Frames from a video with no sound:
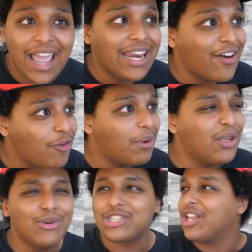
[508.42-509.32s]
And everybody
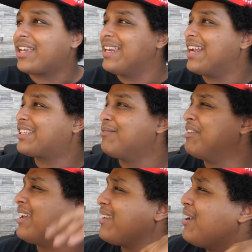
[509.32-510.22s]
was looking at them
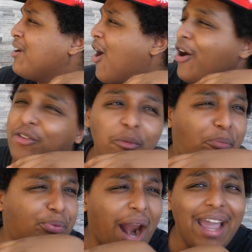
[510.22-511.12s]
like, are you
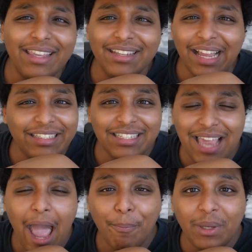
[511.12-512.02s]
bragging that this
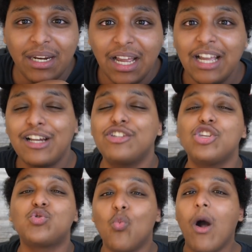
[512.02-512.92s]
happened? Because
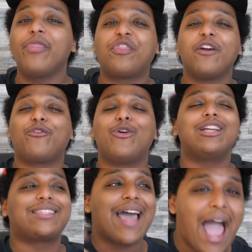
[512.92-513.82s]
there's one thing for
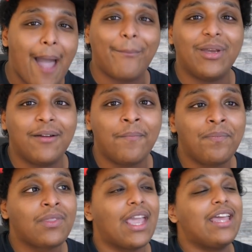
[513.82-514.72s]
it to happen.
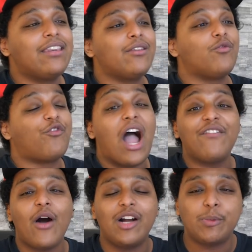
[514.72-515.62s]
And
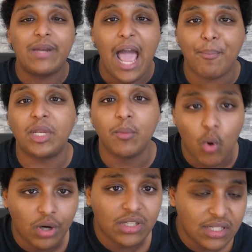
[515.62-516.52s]
5-out has been happening
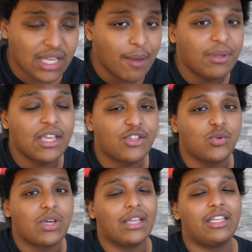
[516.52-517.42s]
more since the NBA
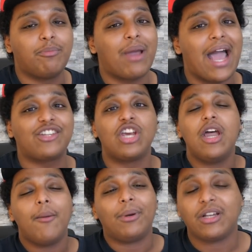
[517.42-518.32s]
2K League patch
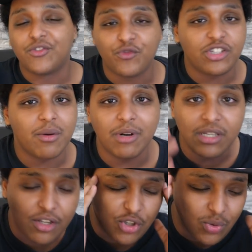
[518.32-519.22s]
because for some
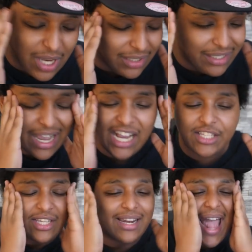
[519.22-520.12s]
reason the 2K League
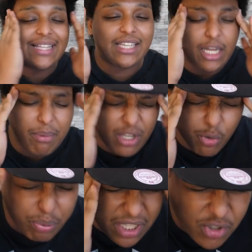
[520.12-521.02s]
guys didn't ask anybody who
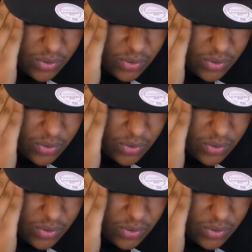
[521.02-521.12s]
played